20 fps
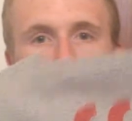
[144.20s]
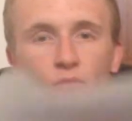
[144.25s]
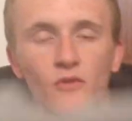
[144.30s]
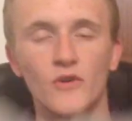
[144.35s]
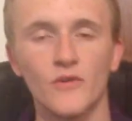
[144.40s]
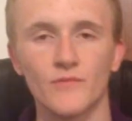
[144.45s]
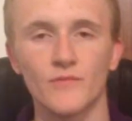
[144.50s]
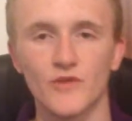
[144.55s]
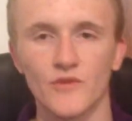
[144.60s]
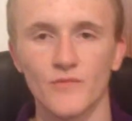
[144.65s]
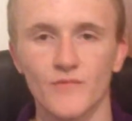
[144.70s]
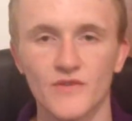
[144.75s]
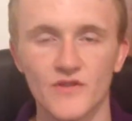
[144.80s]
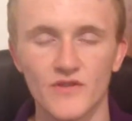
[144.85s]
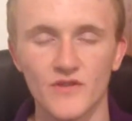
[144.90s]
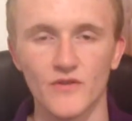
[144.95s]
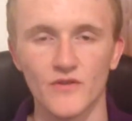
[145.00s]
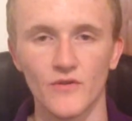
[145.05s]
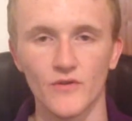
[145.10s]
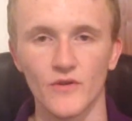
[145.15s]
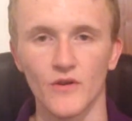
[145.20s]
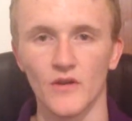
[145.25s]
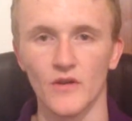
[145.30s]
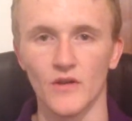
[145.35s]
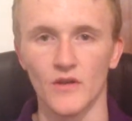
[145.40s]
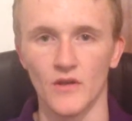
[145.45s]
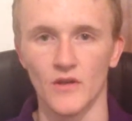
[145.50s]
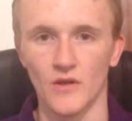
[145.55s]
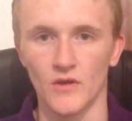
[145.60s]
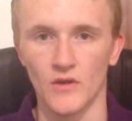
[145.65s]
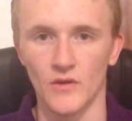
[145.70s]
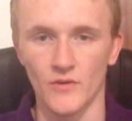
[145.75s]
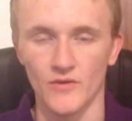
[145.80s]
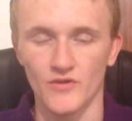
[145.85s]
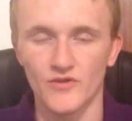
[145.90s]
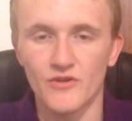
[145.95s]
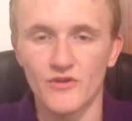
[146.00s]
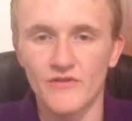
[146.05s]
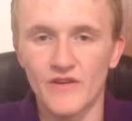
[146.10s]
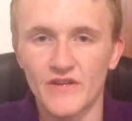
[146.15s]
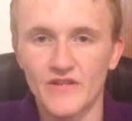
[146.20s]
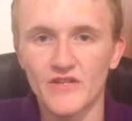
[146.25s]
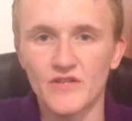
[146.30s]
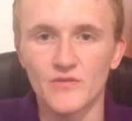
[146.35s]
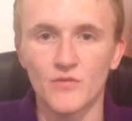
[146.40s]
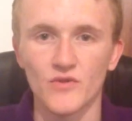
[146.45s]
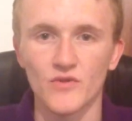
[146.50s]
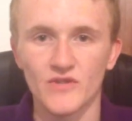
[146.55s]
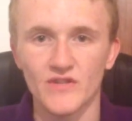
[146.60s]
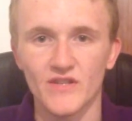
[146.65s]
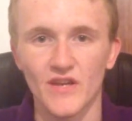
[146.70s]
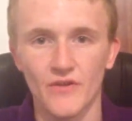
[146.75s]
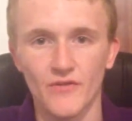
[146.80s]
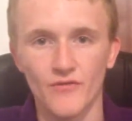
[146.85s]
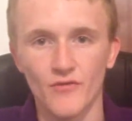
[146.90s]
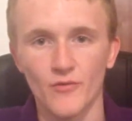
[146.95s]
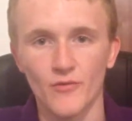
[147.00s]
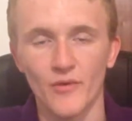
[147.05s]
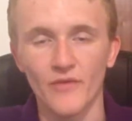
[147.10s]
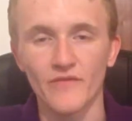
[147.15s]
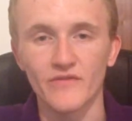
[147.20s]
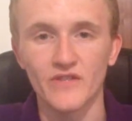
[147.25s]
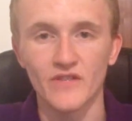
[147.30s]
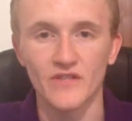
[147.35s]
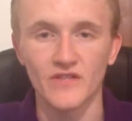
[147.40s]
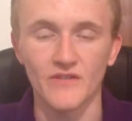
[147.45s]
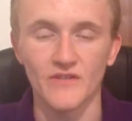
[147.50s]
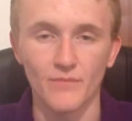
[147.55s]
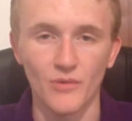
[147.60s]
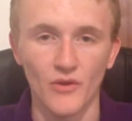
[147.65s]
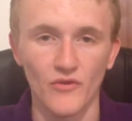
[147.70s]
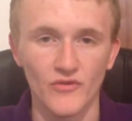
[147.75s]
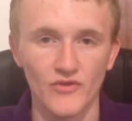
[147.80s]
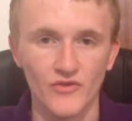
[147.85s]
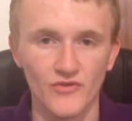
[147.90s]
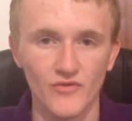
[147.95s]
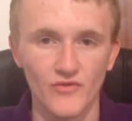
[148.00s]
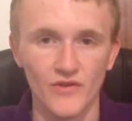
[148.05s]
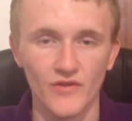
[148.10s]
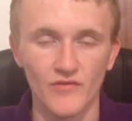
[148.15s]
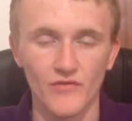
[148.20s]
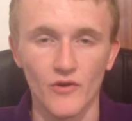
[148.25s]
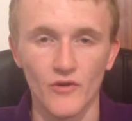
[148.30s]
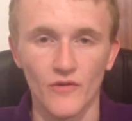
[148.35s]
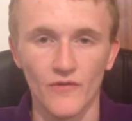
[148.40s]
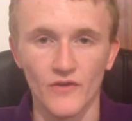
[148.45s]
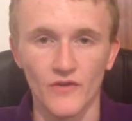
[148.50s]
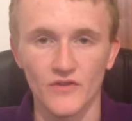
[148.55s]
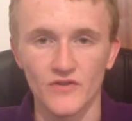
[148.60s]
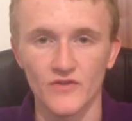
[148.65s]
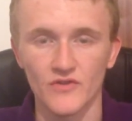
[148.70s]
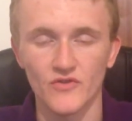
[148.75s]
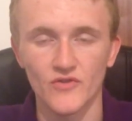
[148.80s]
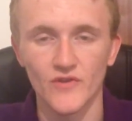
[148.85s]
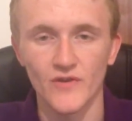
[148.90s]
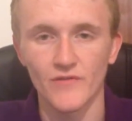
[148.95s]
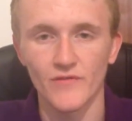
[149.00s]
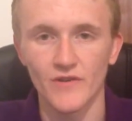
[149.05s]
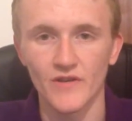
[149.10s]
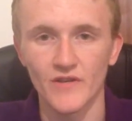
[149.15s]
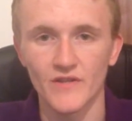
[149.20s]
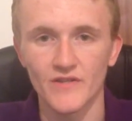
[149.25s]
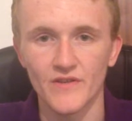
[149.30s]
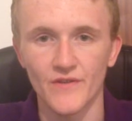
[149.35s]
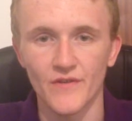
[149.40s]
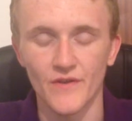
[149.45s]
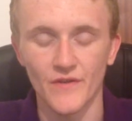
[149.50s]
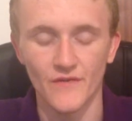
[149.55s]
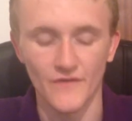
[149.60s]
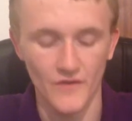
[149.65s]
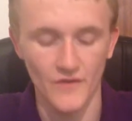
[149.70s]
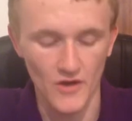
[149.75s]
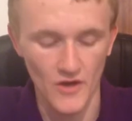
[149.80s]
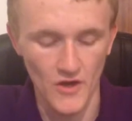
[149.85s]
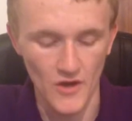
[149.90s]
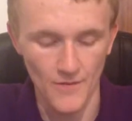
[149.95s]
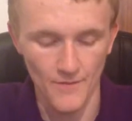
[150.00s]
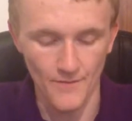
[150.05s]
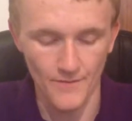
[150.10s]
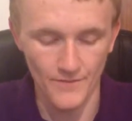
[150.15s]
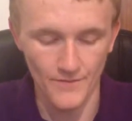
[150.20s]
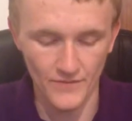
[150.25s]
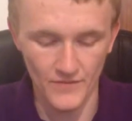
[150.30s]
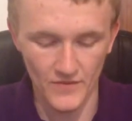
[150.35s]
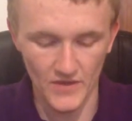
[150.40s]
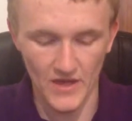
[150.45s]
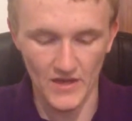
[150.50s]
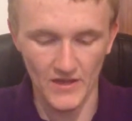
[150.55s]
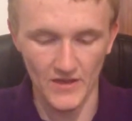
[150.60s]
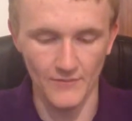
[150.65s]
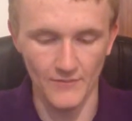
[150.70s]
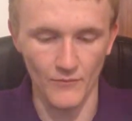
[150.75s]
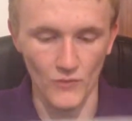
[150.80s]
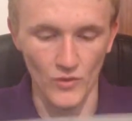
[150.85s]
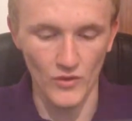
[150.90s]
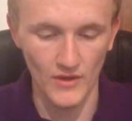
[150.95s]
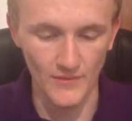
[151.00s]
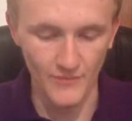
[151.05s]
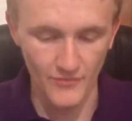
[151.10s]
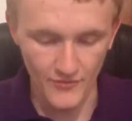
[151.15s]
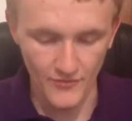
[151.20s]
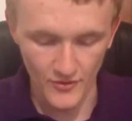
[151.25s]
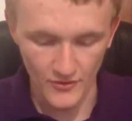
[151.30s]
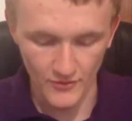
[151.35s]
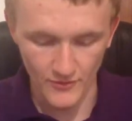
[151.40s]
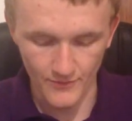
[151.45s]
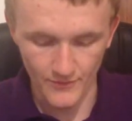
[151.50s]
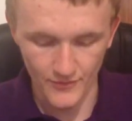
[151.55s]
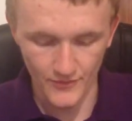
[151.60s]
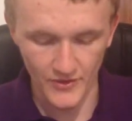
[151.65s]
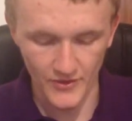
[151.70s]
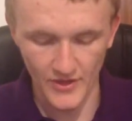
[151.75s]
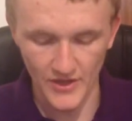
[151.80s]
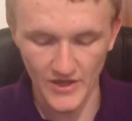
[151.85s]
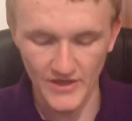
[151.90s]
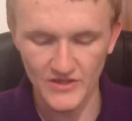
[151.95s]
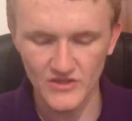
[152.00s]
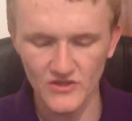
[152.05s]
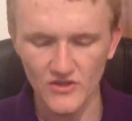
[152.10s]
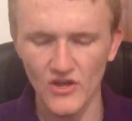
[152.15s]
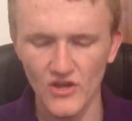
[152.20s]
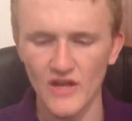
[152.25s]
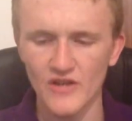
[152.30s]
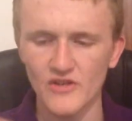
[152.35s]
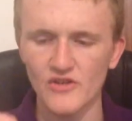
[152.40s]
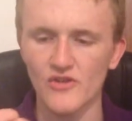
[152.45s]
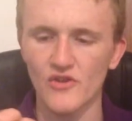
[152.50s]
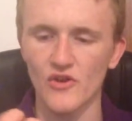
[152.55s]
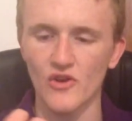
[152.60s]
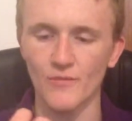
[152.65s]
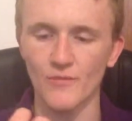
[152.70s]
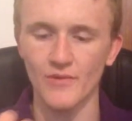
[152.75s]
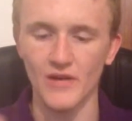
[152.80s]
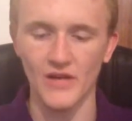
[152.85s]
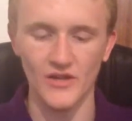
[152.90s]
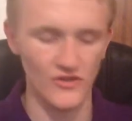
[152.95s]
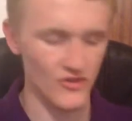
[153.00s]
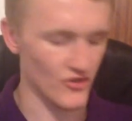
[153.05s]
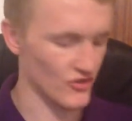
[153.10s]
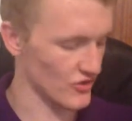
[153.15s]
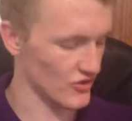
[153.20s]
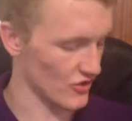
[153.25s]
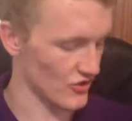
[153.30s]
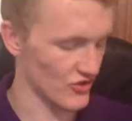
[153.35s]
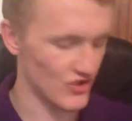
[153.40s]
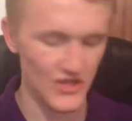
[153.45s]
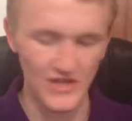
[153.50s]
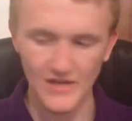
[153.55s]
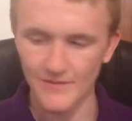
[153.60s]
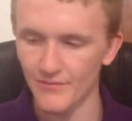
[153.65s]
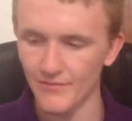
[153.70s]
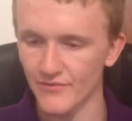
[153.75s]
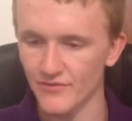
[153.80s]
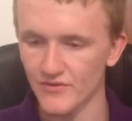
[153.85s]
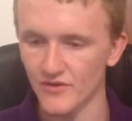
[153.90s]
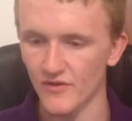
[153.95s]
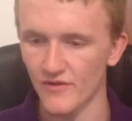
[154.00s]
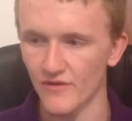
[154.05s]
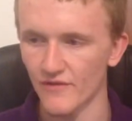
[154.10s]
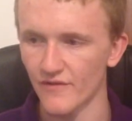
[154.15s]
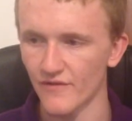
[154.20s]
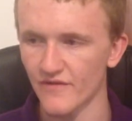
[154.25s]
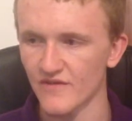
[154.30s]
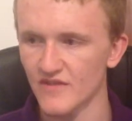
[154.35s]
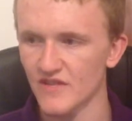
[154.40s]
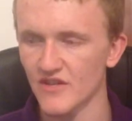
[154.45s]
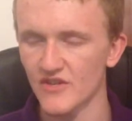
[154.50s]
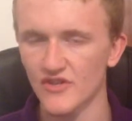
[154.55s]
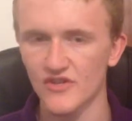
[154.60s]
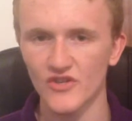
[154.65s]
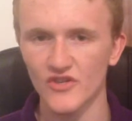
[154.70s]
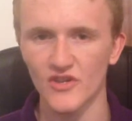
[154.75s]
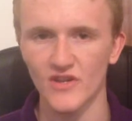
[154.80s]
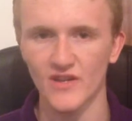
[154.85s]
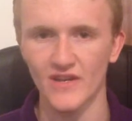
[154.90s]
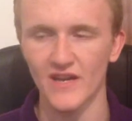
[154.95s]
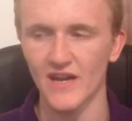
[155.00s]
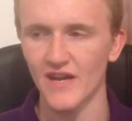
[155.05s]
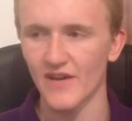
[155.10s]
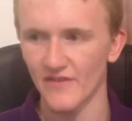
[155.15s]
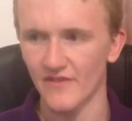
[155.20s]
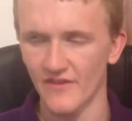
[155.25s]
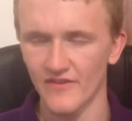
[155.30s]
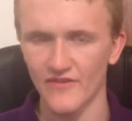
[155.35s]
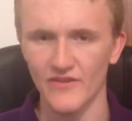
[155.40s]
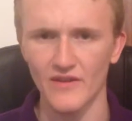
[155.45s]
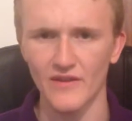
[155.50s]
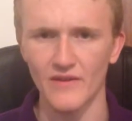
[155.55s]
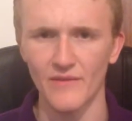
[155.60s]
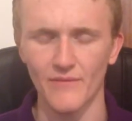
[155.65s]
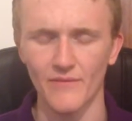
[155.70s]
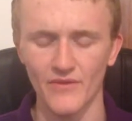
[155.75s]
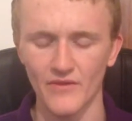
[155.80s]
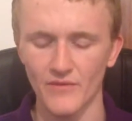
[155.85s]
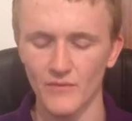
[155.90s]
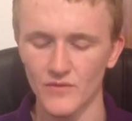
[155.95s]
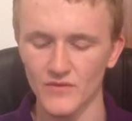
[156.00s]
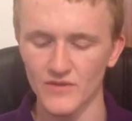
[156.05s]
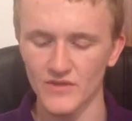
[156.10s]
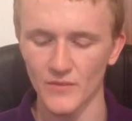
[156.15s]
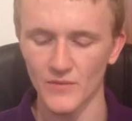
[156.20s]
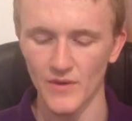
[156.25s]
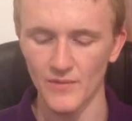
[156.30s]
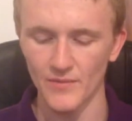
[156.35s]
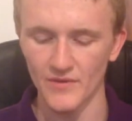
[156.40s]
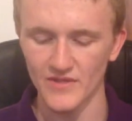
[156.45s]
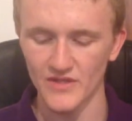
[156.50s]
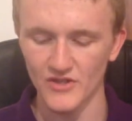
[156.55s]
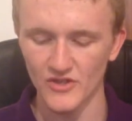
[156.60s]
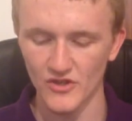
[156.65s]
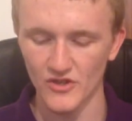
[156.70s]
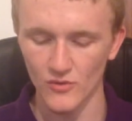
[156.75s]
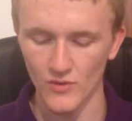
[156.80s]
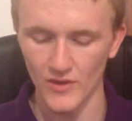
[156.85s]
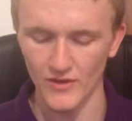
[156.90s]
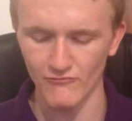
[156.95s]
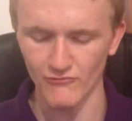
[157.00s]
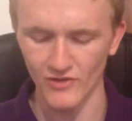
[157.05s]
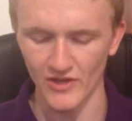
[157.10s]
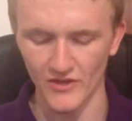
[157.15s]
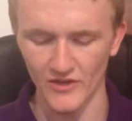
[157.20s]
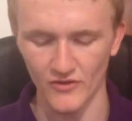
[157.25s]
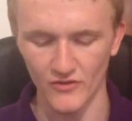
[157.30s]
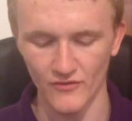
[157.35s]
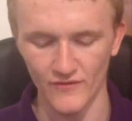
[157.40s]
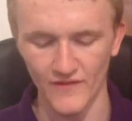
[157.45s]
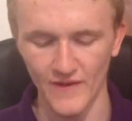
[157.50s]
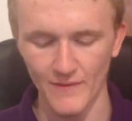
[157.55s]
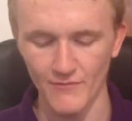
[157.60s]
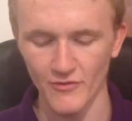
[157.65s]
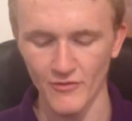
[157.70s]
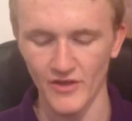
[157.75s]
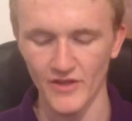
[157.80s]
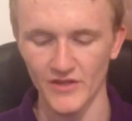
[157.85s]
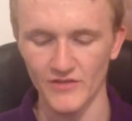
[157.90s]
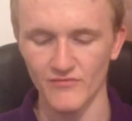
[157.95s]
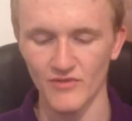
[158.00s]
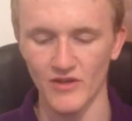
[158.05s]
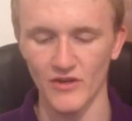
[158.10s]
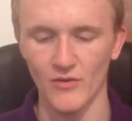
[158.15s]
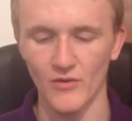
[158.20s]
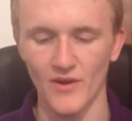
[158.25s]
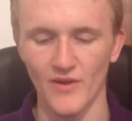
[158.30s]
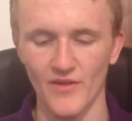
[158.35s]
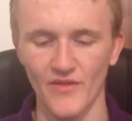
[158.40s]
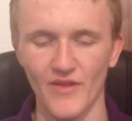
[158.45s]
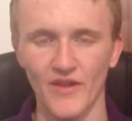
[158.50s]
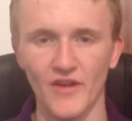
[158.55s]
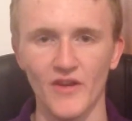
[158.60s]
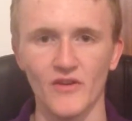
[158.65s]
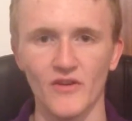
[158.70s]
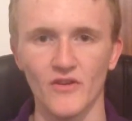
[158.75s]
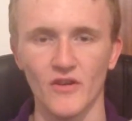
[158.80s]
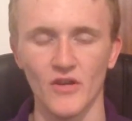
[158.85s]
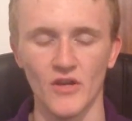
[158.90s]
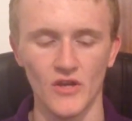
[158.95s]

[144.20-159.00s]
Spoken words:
comes up to. Well, street racers wants to get through, but obviously because they blocked the street off, because the street racing, they've can't let them through. But it's not, I actually thought it'd be like just sort of cheap sort of t-shirt like I have, like thin ones I wear, but it's actually quite really good fabric. It's really quite thick and